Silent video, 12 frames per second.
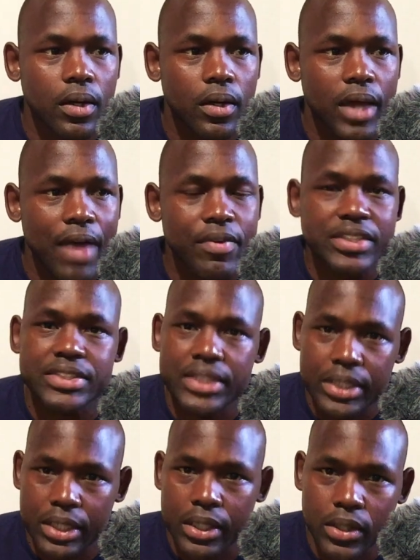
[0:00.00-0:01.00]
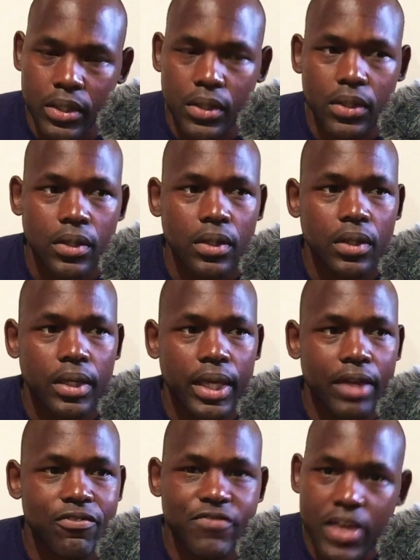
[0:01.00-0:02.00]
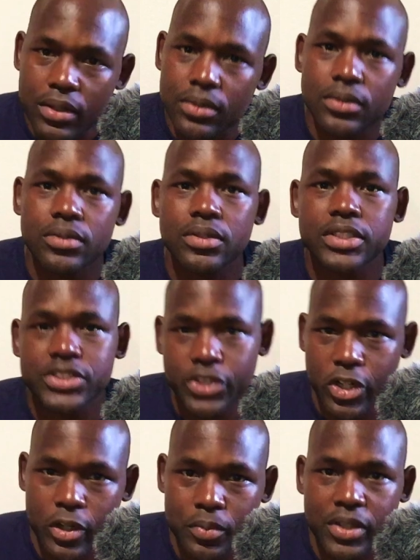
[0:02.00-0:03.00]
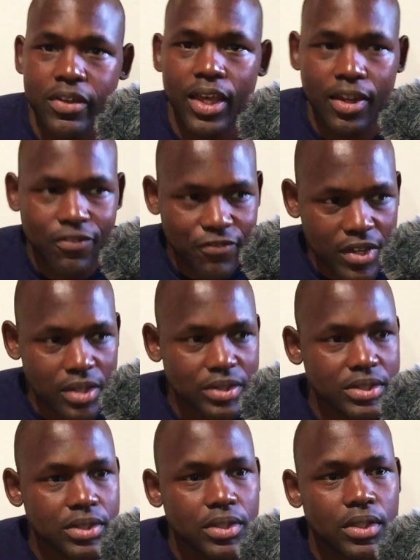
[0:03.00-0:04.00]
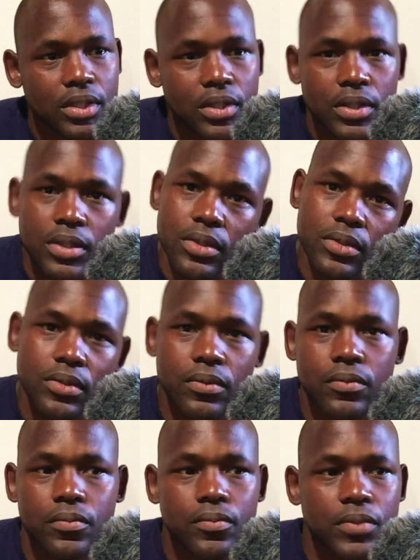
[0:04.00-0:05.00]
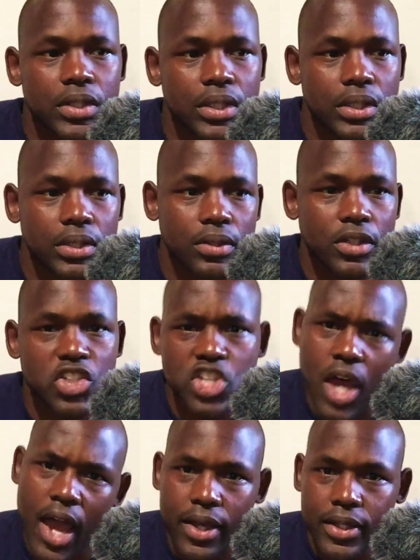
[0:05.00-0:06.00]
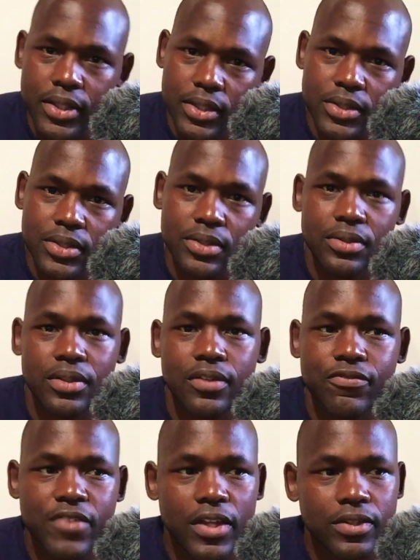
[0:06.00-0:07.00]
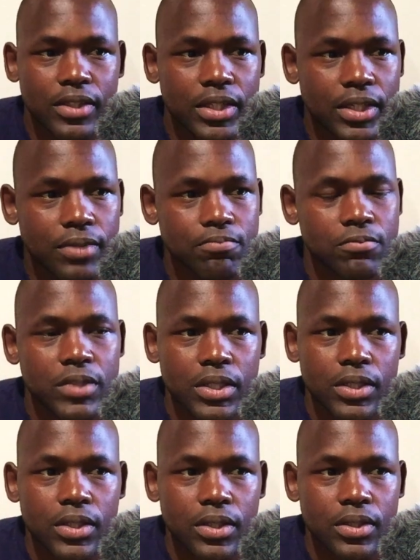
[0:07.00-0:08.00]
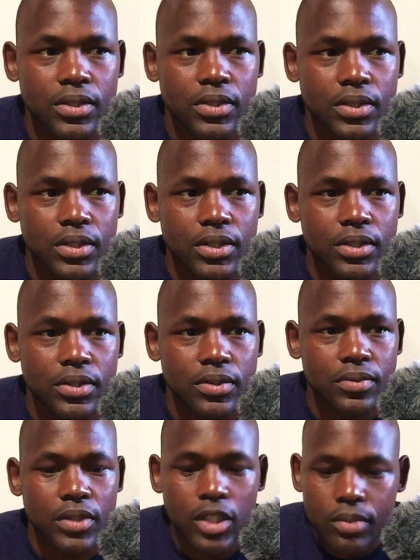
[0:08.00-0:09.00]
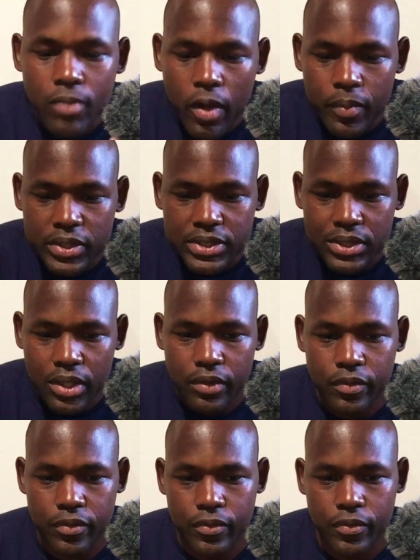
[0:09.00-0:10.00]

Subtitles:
having seen it and felt disturbed and felt the shock, felt the little moments of